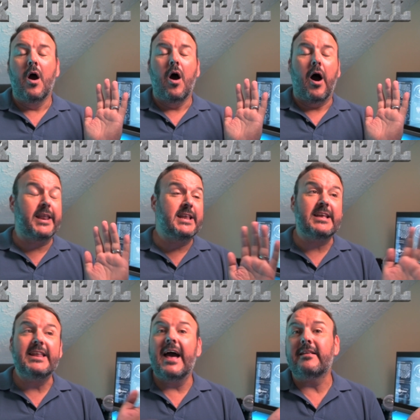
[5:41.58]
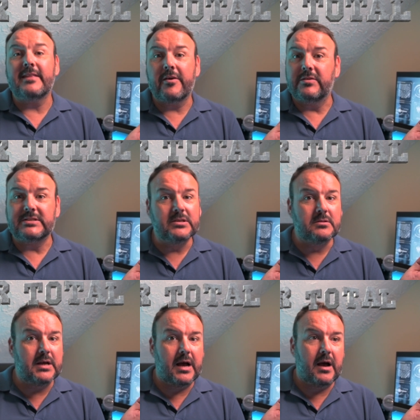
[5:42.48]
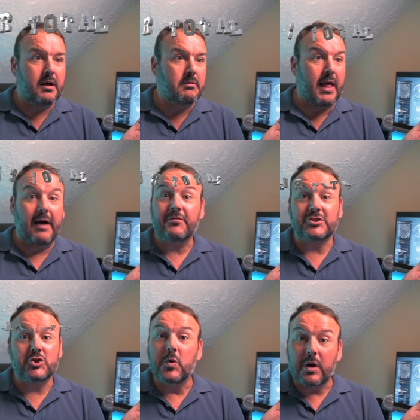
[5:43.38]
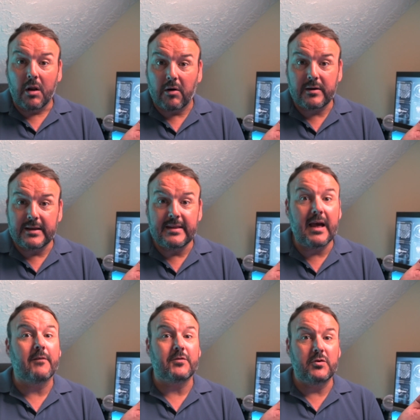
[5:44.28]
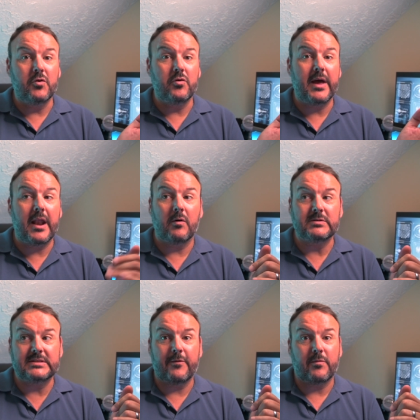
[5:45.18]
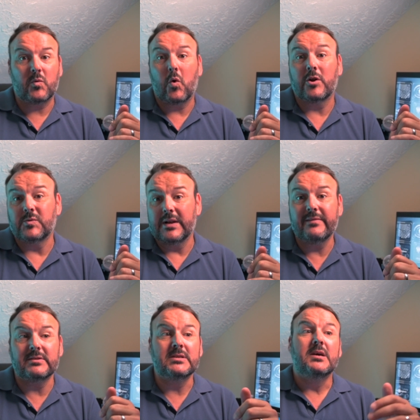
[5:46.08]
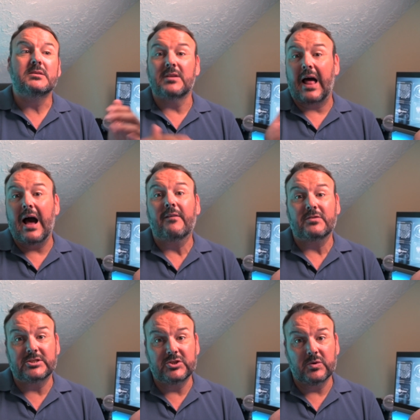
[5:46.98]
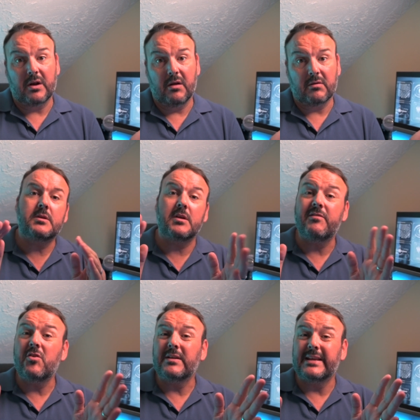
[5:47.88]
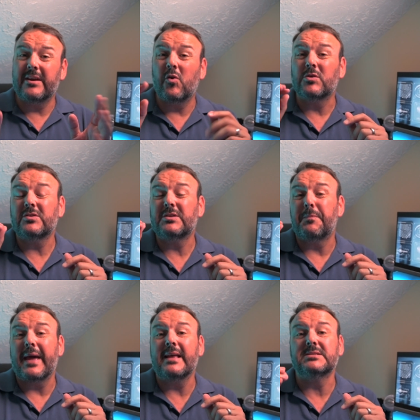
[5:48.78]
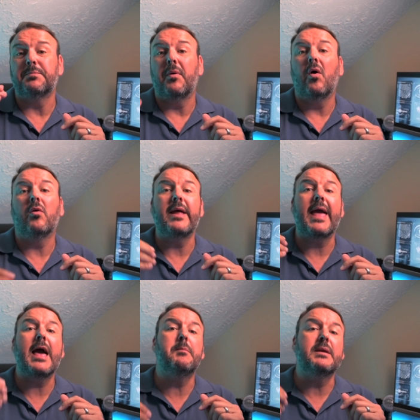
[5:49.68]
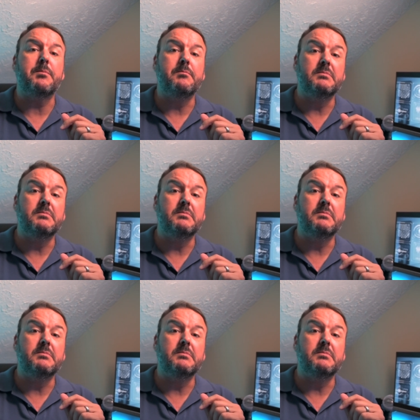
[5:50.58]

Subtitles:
I didn't get out of there until after 2 o'clock in the afternoon, and I was there from 11:15 till after 2 o'clock. To give you an idea, it also depends upon how many